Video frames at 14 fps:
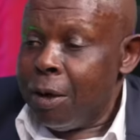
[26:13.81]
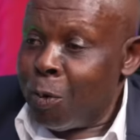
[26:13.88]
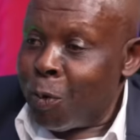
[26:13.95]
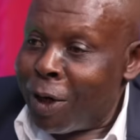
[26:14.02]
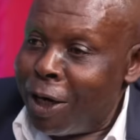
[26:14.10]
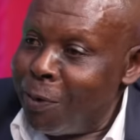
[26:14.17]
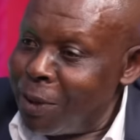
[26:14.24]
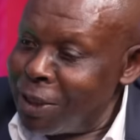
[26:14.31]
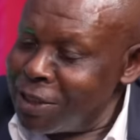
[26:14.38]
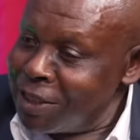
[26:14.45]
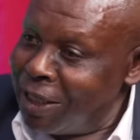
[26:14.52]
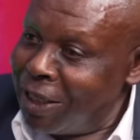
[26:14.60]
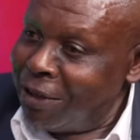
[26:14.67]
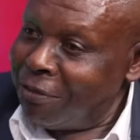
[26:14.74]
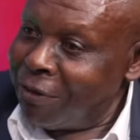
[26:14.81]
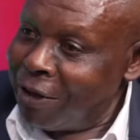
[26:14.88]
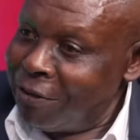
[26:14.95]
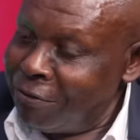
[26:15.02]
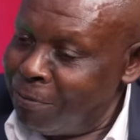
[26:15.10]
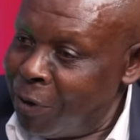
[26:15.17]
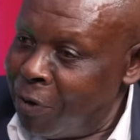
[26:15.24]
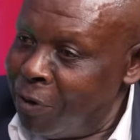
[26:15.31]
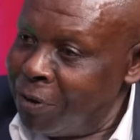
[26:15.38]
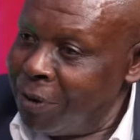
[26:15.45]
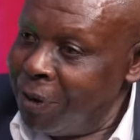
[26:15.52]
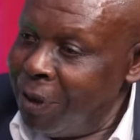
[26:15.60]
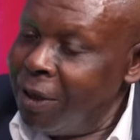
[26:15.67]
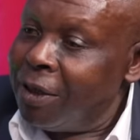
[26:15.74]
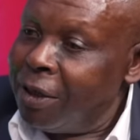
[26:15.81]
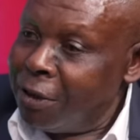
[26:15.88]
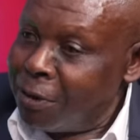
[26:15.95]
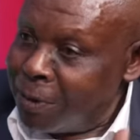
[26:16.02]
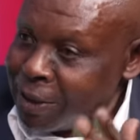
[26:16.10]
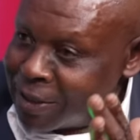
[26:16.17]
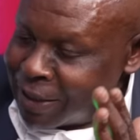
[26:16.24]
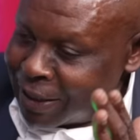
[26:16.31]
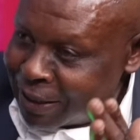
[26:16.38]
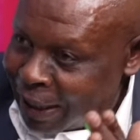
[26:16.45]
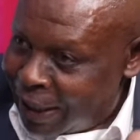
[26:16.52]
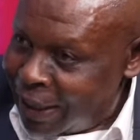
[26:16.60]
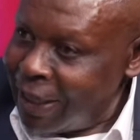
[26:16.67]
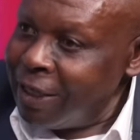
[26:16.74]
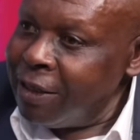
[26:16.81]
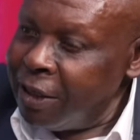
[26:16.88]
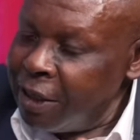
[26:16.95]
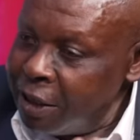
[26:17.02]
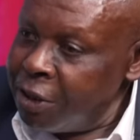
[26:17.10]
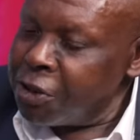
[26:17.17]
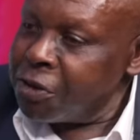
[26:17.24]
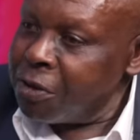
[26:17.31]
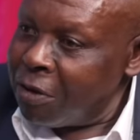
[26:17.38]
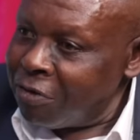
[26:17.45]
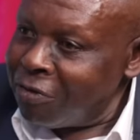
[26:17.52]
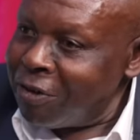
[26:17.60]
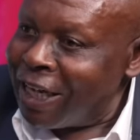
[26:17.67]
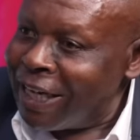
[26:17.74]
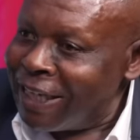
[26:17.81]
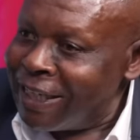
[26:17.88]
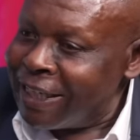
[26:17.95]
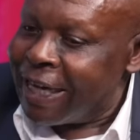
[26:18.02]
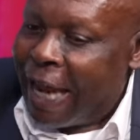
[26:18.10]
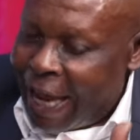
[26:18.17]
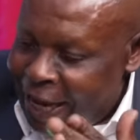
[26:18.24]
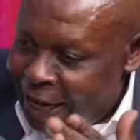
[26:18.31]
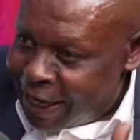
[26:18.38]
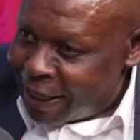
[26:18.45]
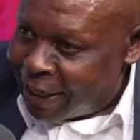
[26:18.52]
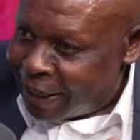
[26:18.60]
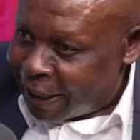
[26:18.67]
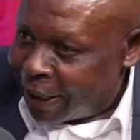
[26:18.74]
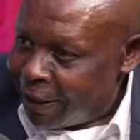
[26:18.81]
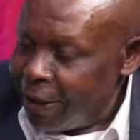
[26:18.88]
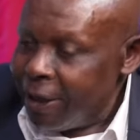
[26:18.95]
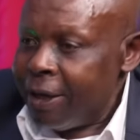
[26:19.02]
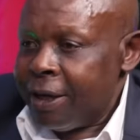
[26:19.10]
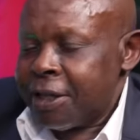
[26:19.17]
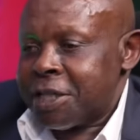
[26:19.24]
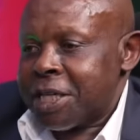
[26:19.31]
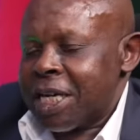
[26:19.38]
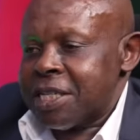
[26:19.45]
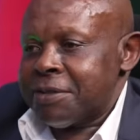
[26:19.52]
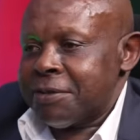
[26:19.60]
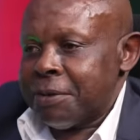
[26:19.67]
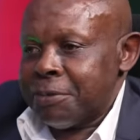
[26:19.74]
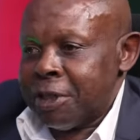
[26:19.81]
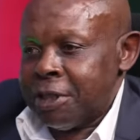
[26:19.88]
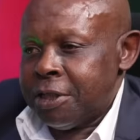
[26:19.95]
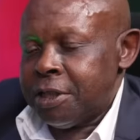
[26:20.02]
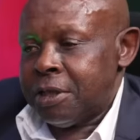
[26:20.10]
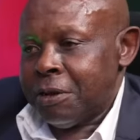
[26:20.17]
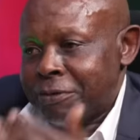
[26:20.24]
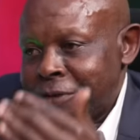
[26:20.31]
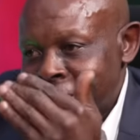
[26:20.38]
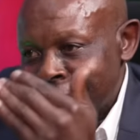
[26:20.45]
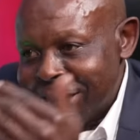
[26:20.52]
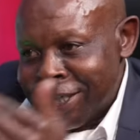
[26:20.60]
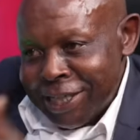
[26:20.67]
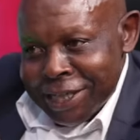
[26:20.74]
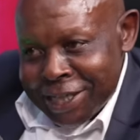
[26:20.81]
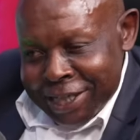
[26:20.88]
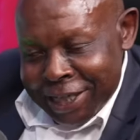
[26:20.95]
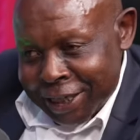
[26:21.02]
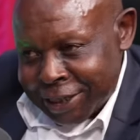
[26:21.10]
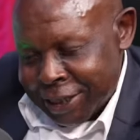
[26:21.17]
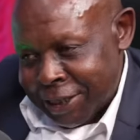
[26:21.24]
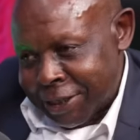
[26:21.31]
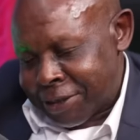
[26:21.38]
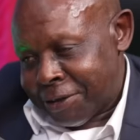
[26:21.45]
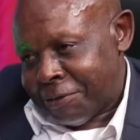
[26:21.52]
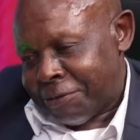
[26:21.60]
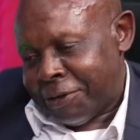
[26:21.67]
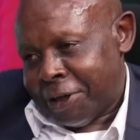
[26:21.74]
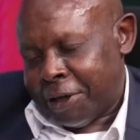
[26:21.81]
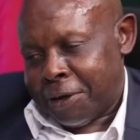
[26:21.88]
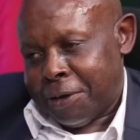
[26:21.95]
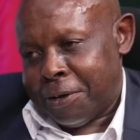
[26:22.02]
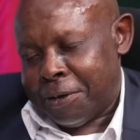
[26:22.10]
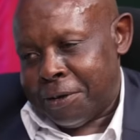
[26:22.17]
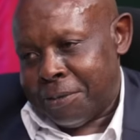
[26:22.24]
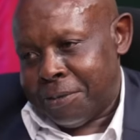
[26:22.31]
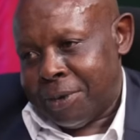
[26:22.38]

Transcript: Why was EFF born? It was again the issue of land and transformation of the key sectors of, of, the, economy. economy.